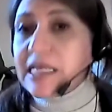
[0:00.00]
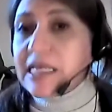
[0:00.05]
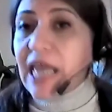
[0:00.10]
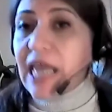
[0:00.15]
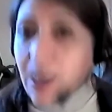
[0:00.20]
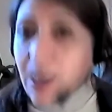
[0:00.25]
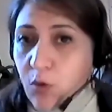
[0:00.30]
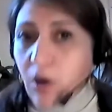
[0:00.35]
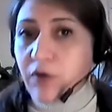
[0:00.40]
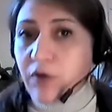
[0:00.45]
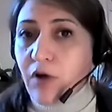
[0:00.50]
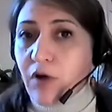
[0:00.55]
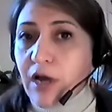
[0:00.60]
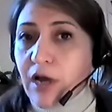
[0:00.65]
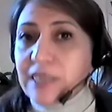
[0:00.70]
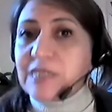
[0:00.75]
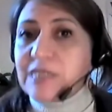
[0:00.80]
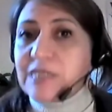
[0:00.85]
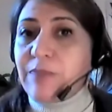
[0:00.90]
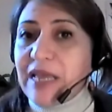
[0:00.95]
equal
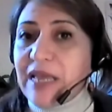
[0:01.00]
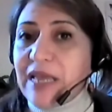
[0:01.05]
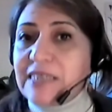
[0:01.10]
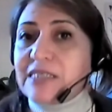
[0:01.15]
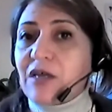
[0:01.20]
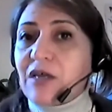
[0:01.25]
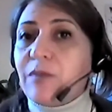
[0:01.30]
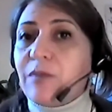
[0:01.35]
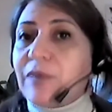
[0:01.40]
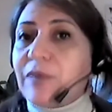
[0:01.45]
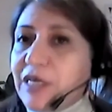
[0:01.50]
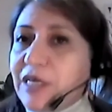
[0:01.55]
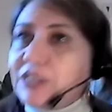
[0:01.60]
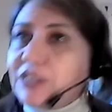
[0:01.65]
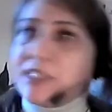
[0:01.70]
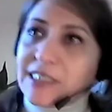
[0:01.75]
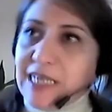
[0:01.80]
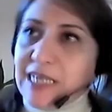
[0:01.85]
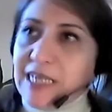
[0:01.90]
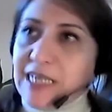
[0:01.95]
rights based on
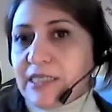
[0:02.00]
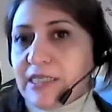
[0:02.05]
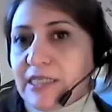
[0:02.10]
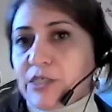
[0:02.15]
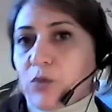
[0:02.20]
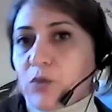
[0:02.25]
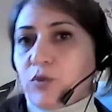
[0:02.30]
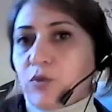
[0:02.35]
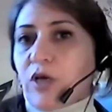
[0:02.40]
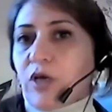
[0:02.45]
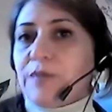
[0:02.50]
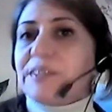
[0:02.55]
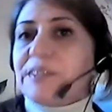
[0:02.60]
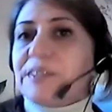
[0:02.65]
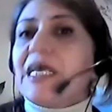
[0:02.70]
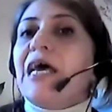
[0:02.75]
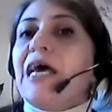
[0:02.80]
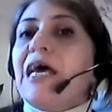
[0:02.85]
prejudice and stereotypes.